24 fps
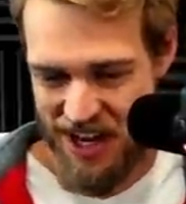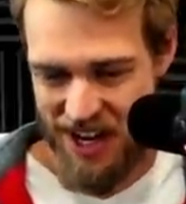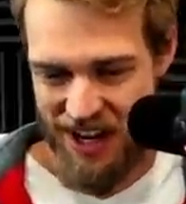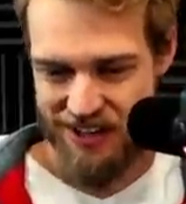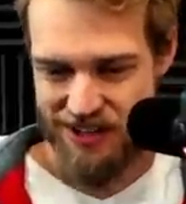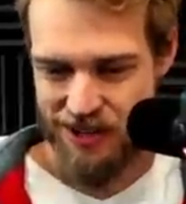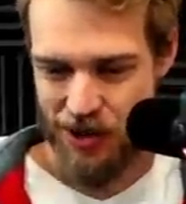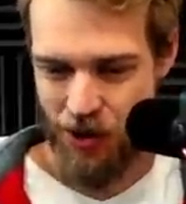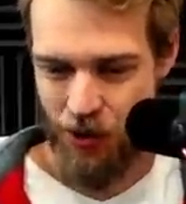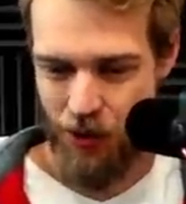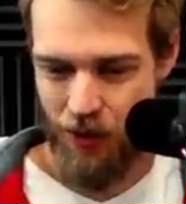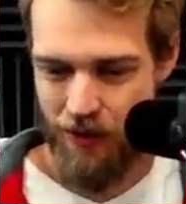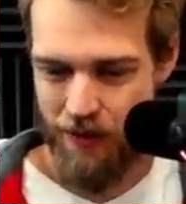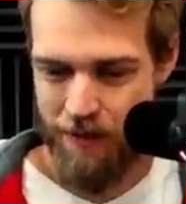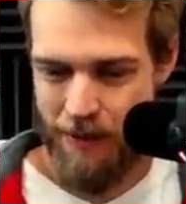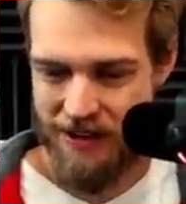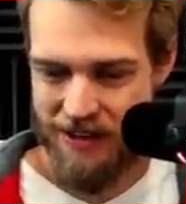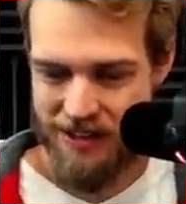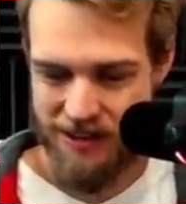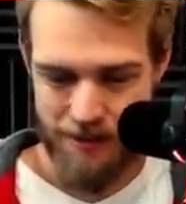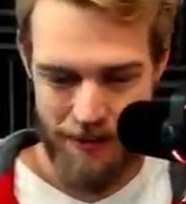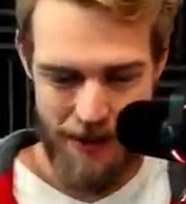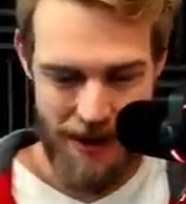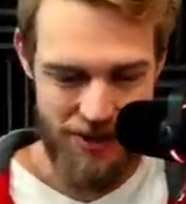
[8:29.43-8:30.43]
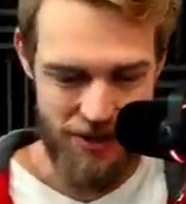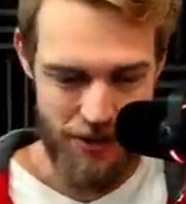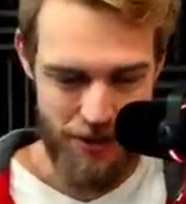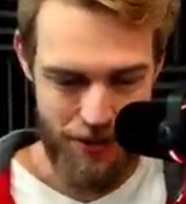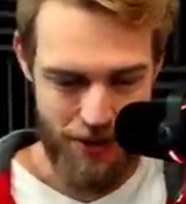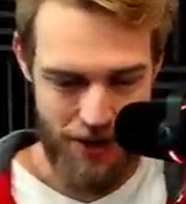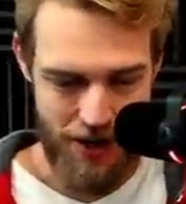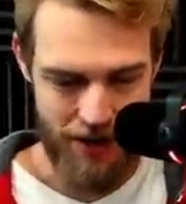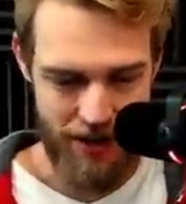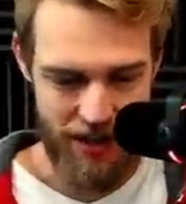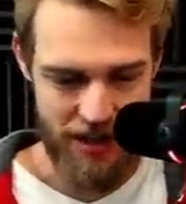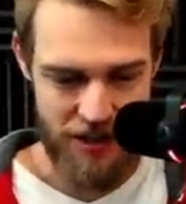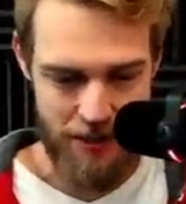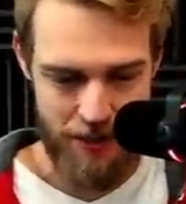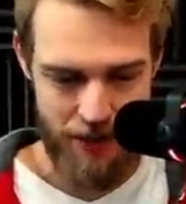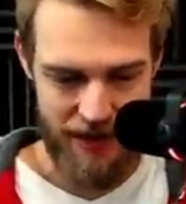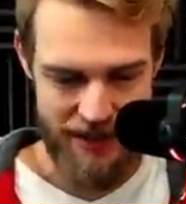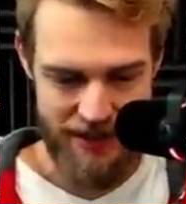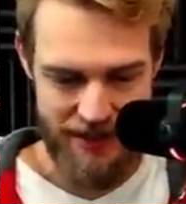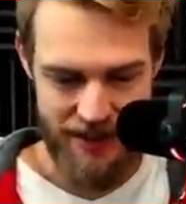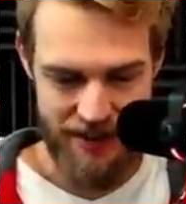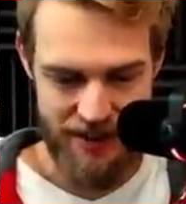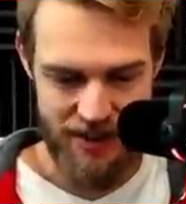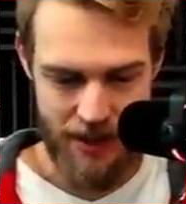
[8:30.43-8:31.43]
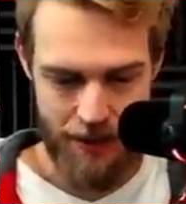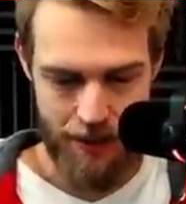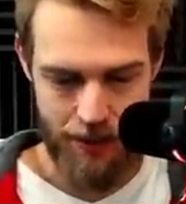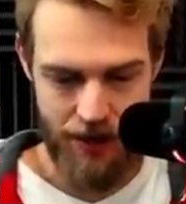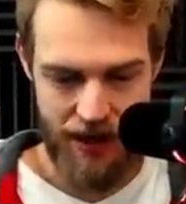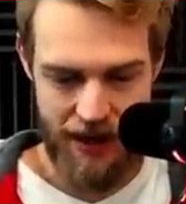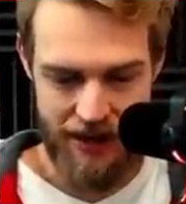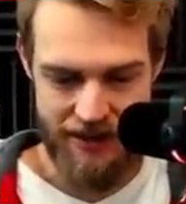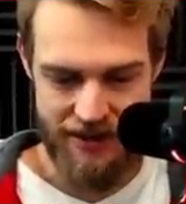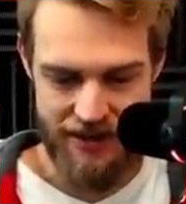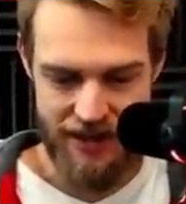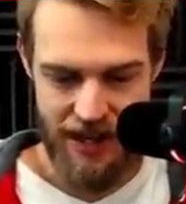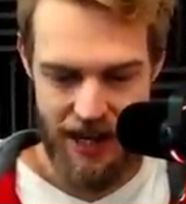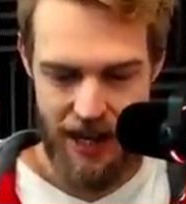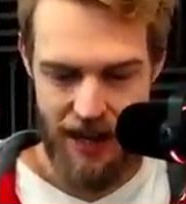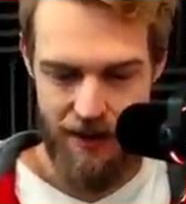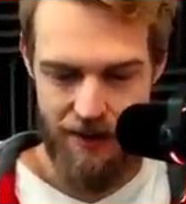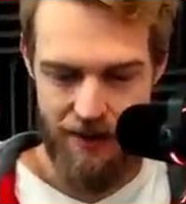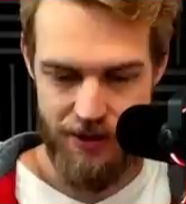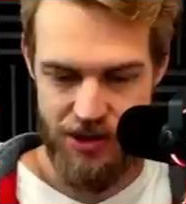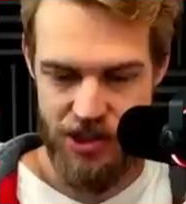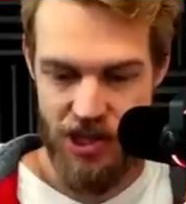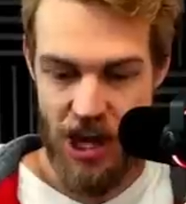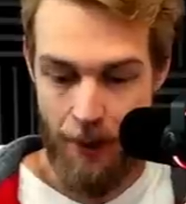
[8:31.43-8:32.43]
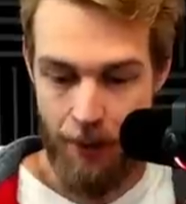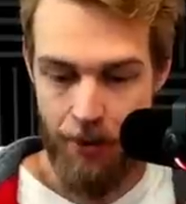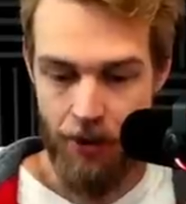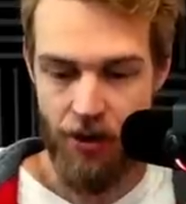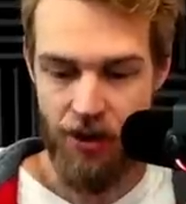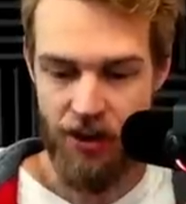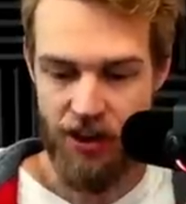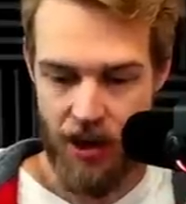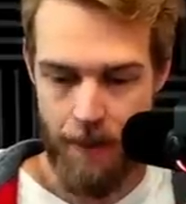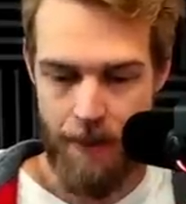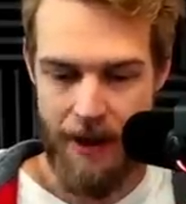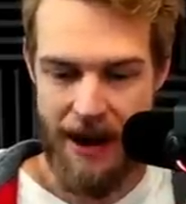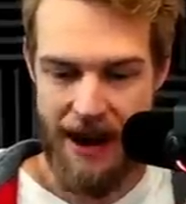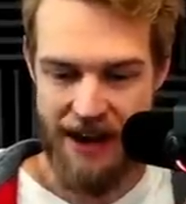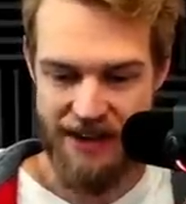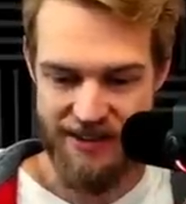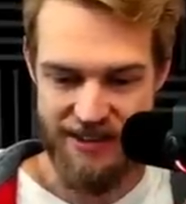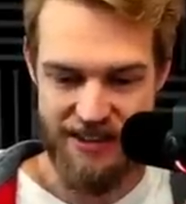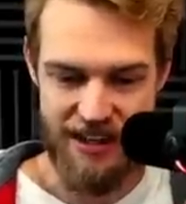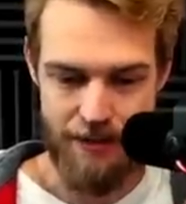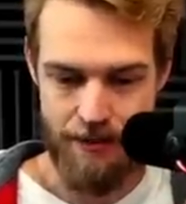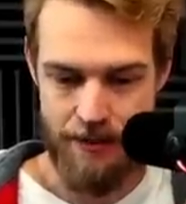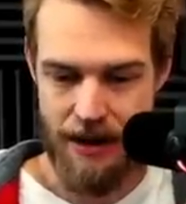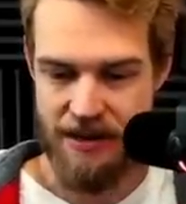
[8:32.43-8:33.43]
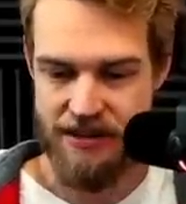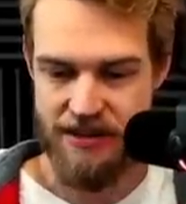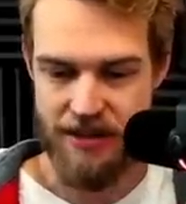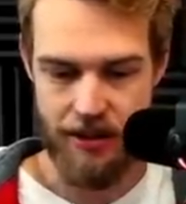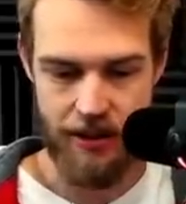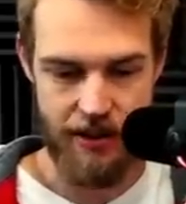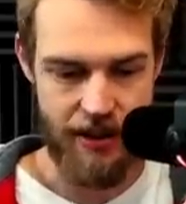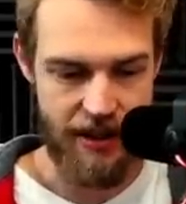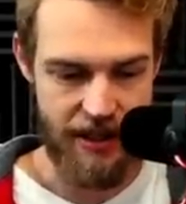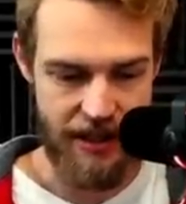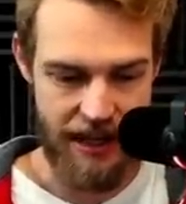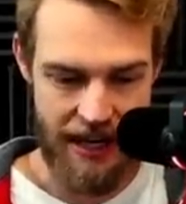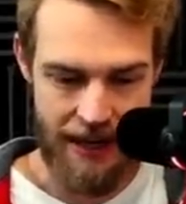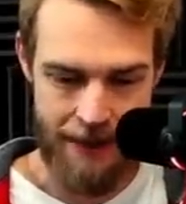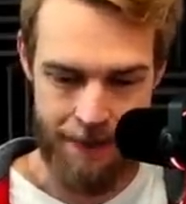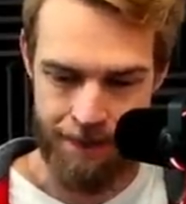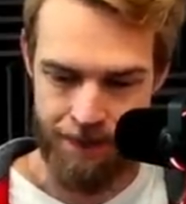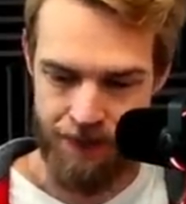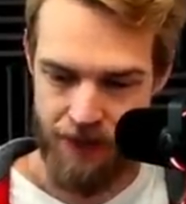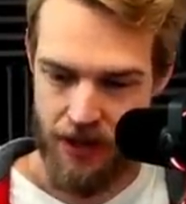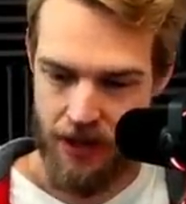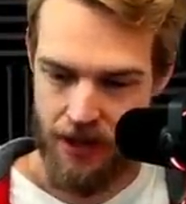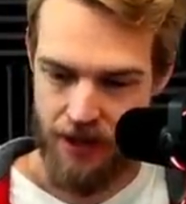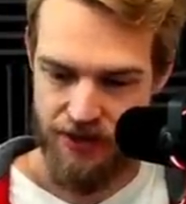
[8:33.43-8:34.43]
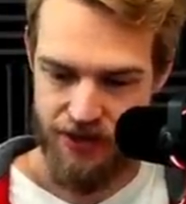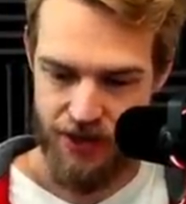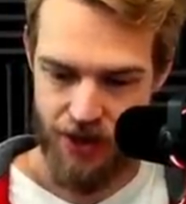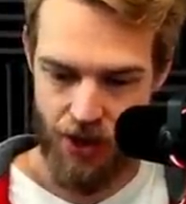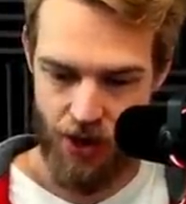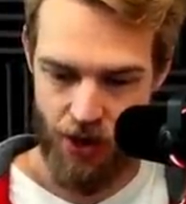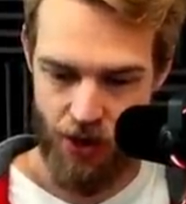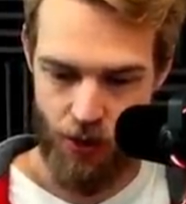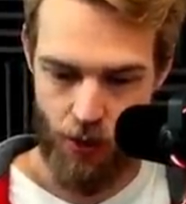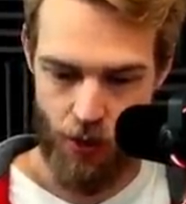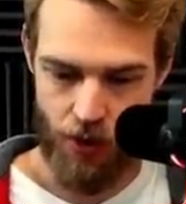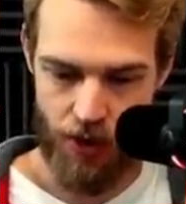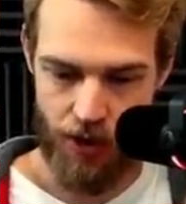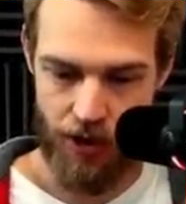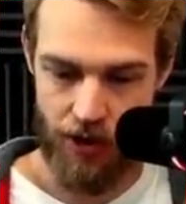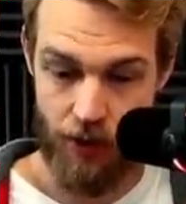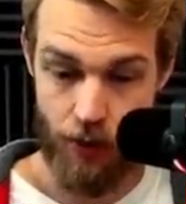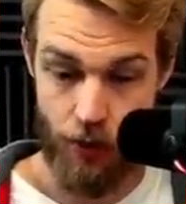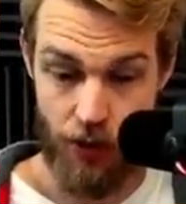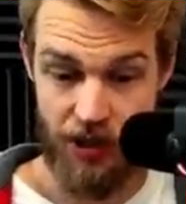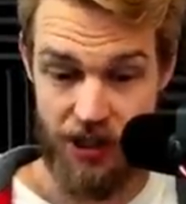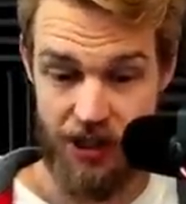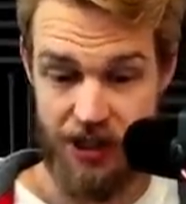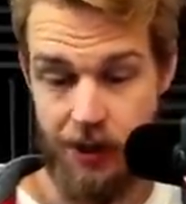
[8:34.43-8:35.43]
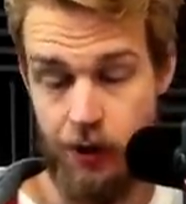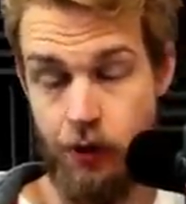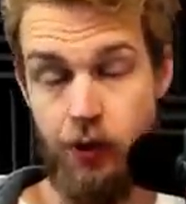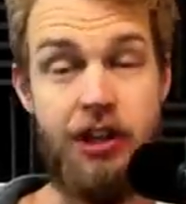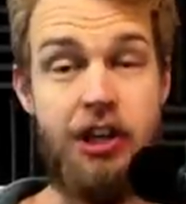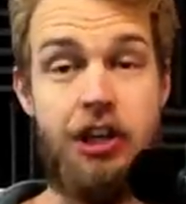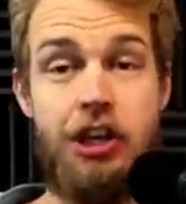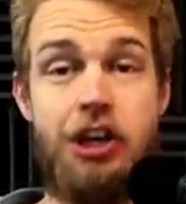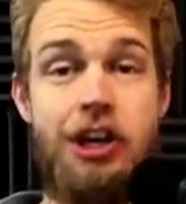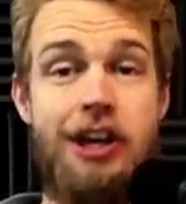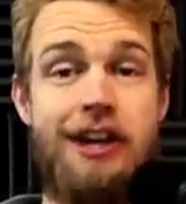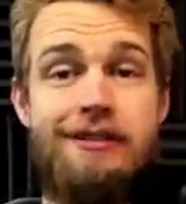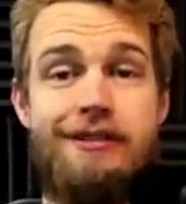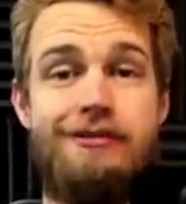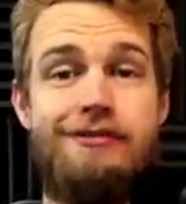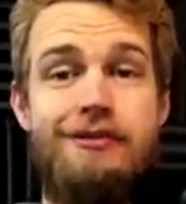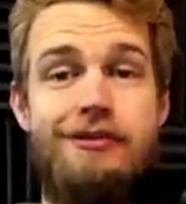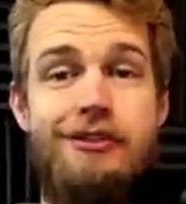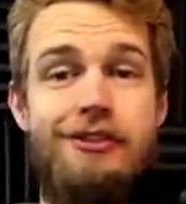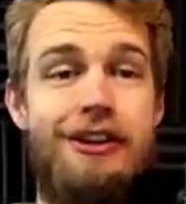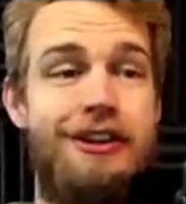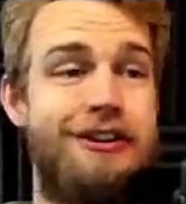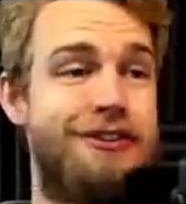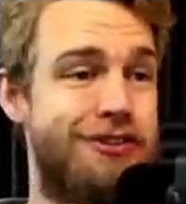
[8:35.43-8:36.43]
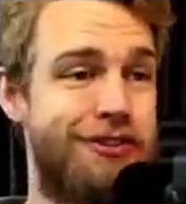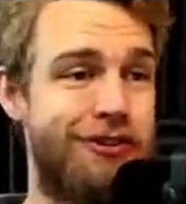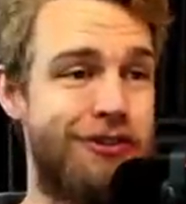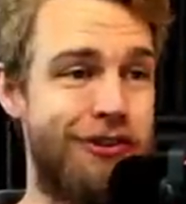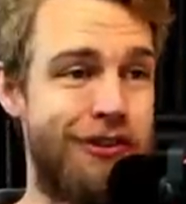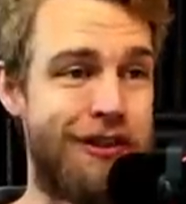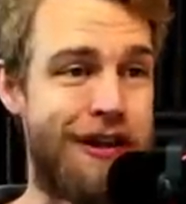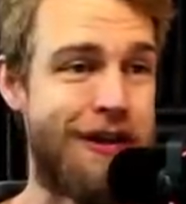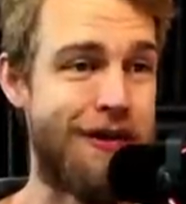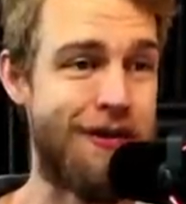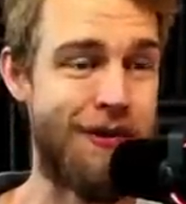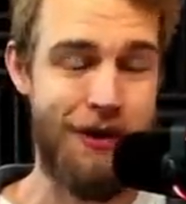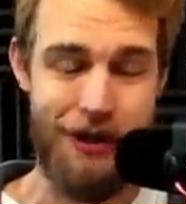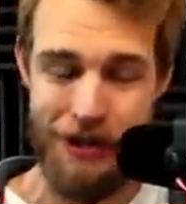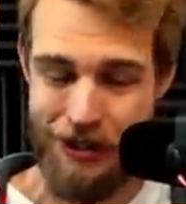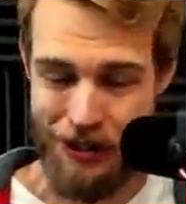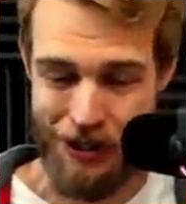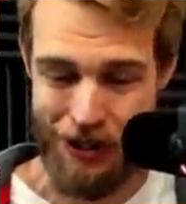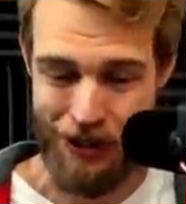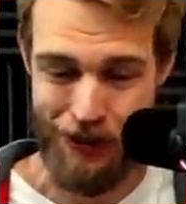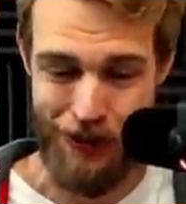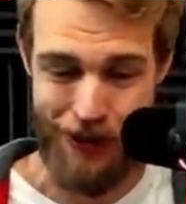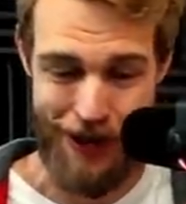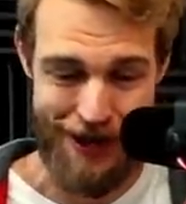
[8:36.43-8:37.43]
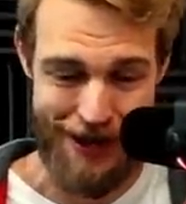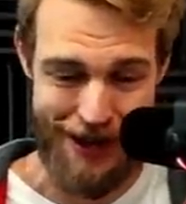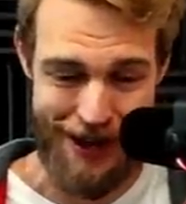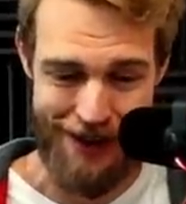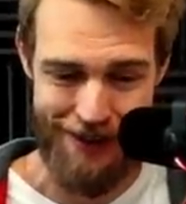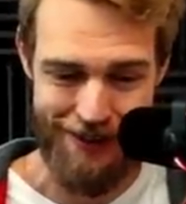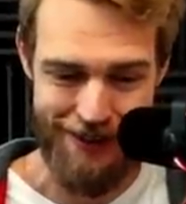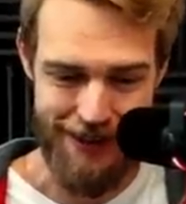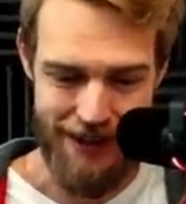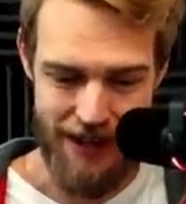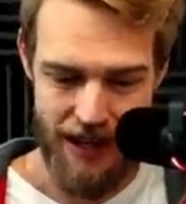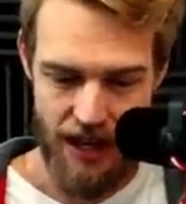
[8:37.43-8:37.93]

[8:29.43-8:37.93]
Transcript: So we've made some major progress. Plus these upgrades double the capacity basically again. So we're we're looking really good. Things are looking really good right now.